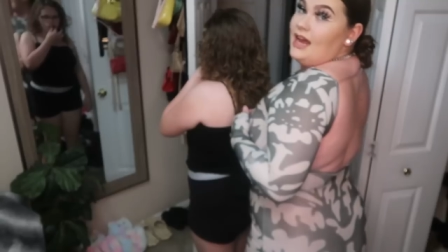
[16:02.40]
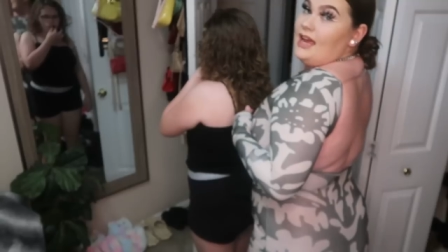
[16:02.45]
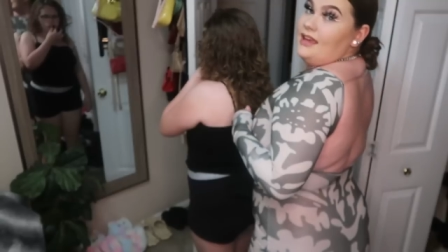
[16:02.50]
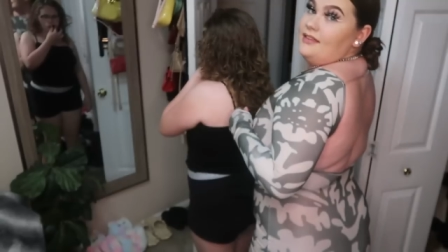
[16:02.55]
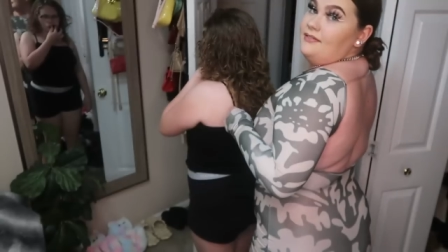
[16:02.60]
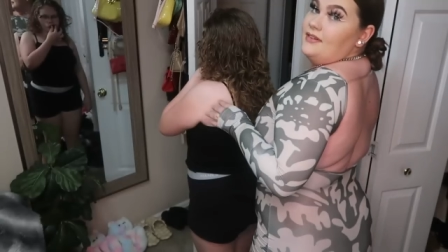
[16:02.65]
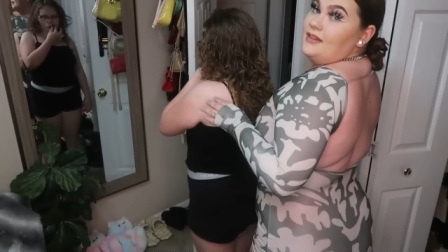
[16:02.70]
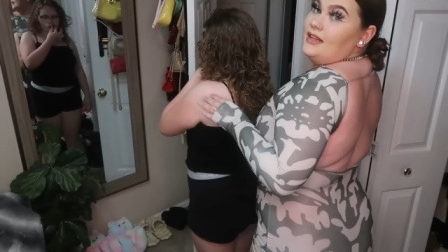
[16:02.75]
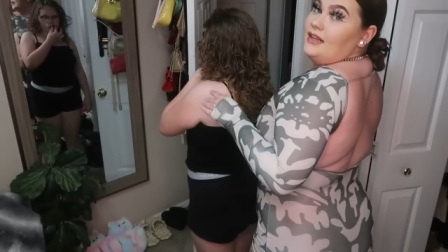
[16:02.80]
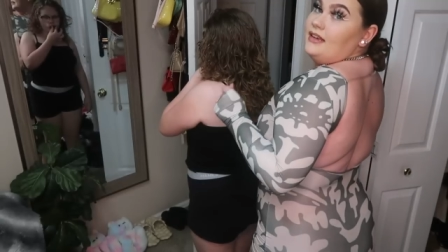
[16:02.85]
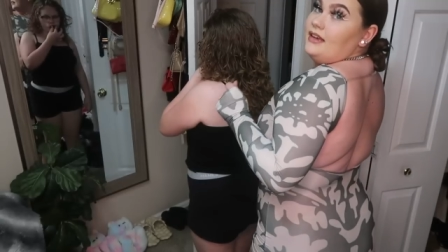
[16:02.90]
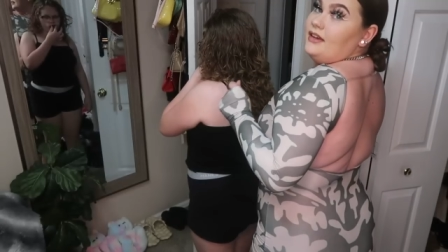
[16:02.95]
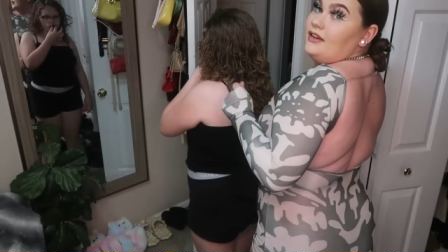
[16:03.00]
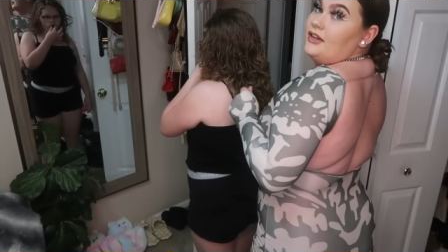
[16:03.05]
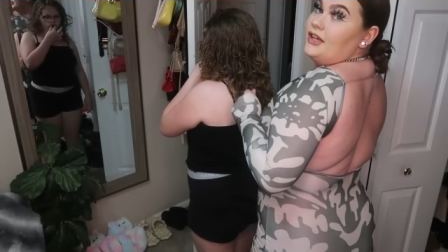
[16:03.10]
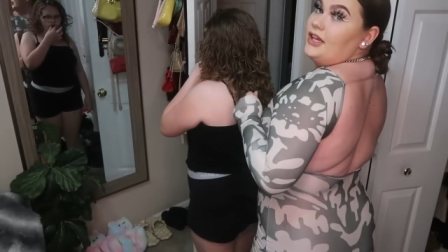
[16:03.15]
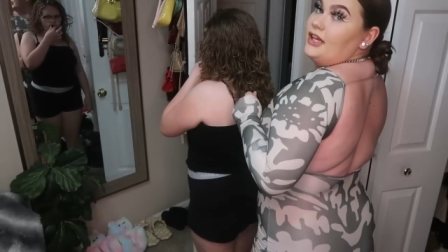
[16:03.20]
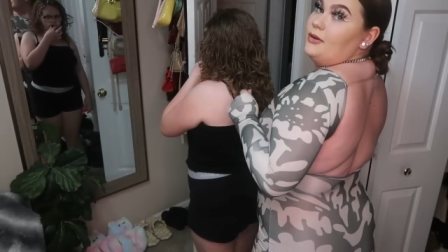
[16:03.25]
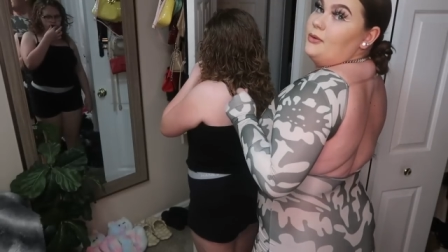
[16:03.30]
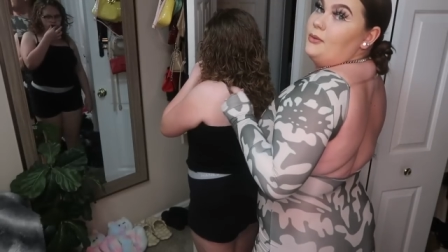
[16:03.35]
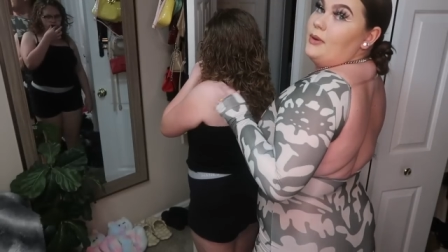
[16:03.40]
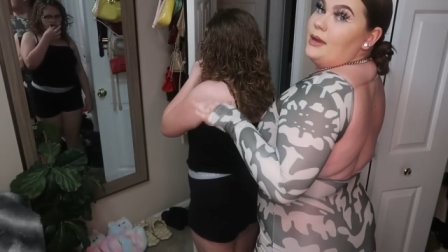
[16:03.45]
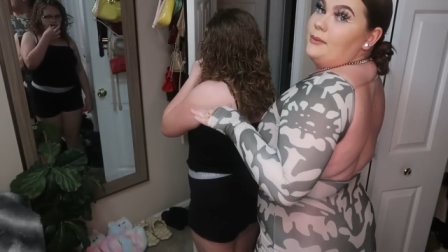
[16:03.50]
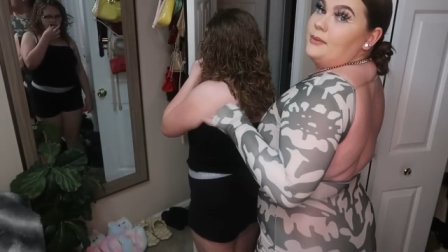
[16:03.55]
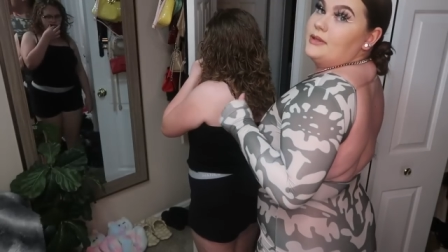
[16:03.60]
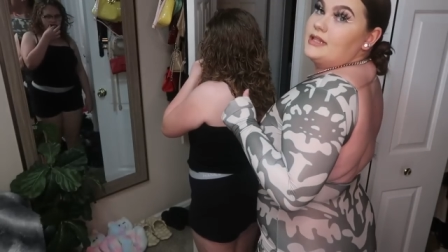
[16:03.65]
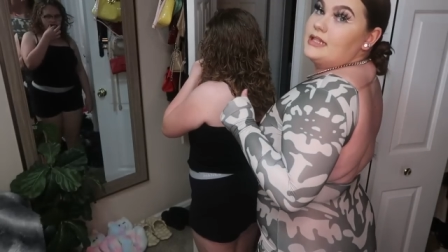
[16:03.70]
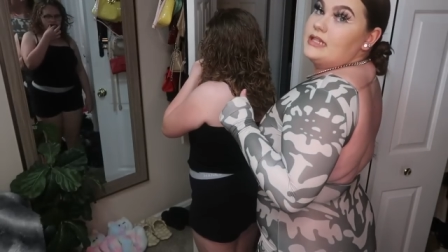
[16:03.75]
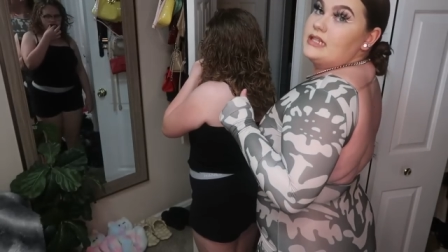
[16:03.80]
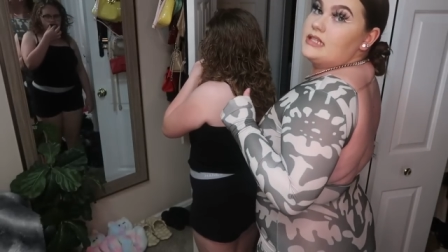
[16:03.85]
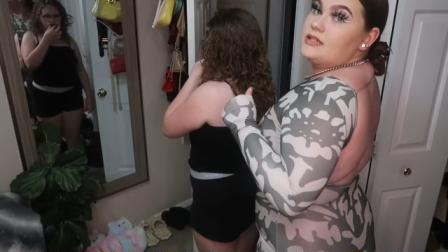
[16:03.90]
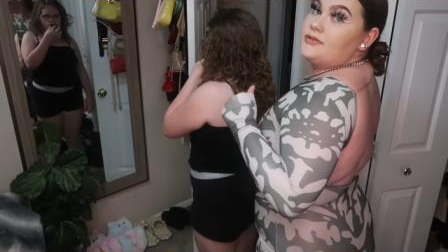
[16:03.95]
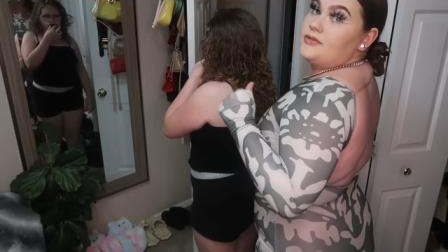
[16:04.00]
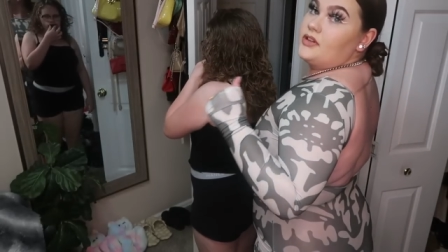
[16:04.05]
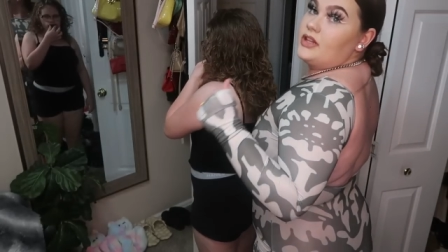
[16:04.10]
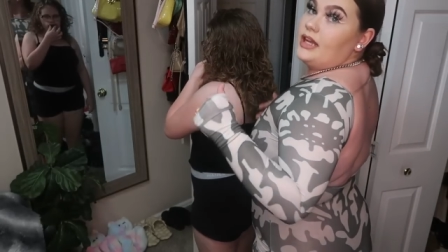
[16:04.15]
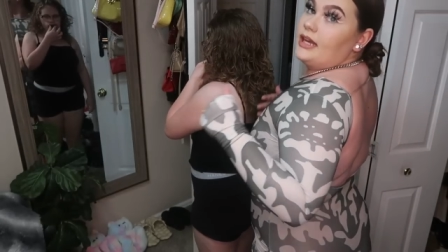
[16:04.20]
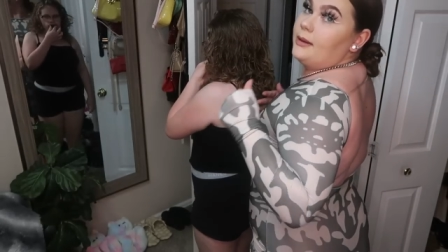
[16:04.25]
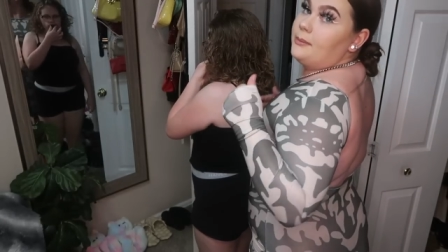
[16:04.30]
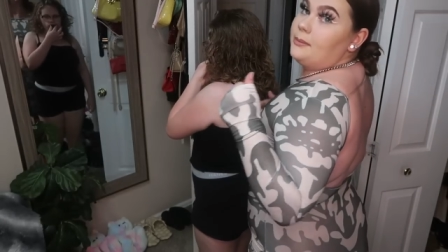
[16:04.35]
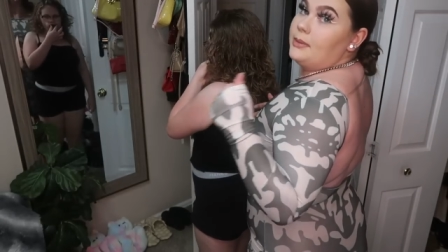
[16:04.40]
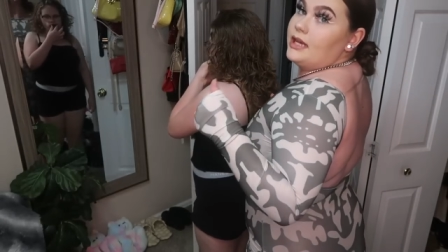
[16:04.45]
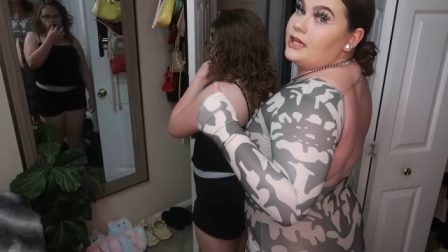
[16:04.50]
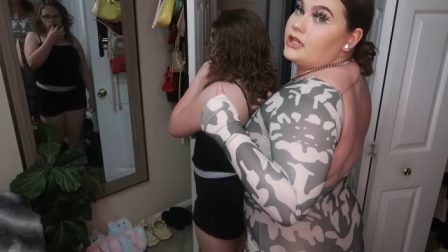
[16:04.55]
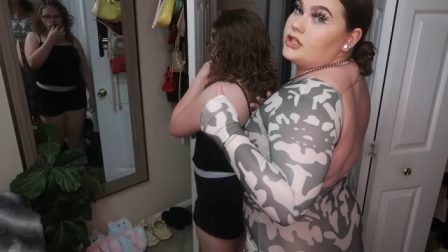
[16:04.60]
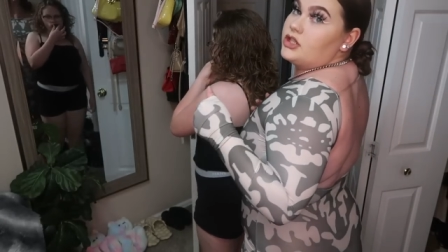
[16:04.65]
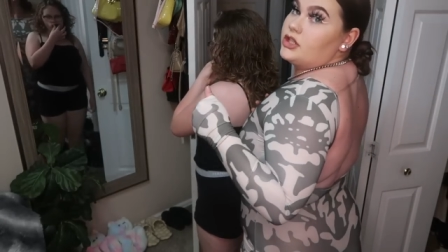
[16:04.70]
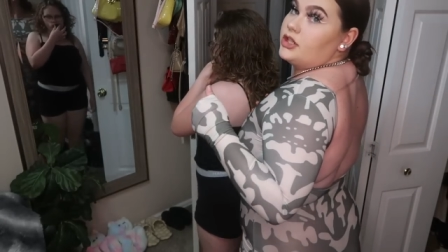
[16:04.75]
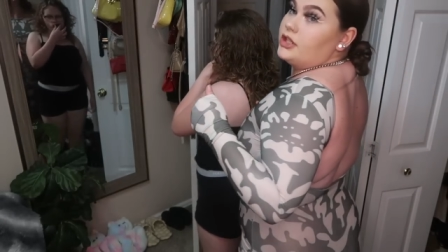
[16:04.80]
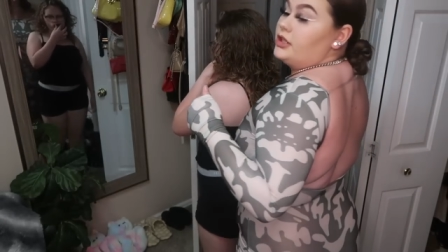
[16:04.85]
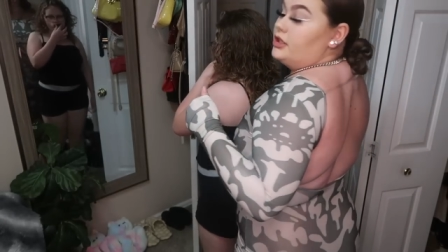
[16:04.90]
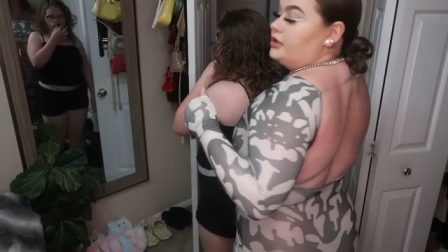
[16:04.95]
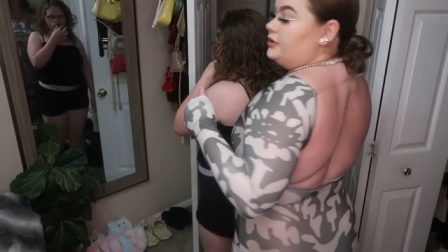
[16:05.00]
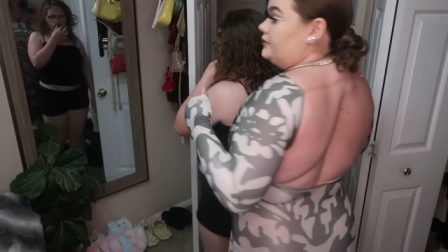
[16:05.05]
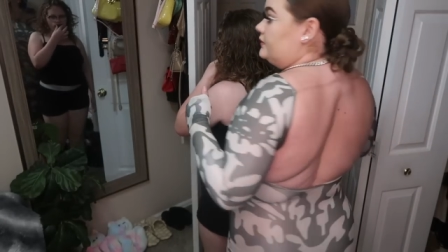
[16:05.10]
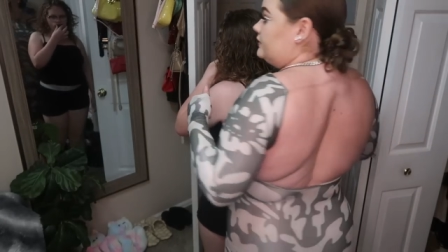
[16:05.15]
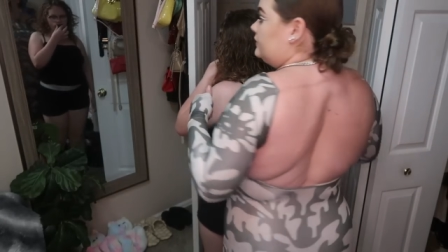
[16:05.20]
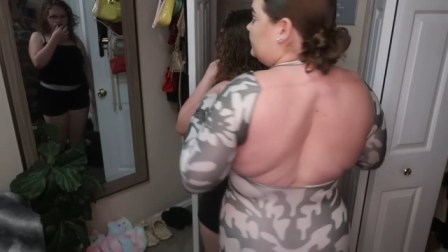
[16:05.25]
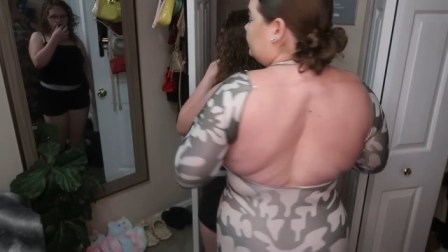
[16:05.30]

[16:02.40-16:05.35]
I feel like I could get away with this for like a picture.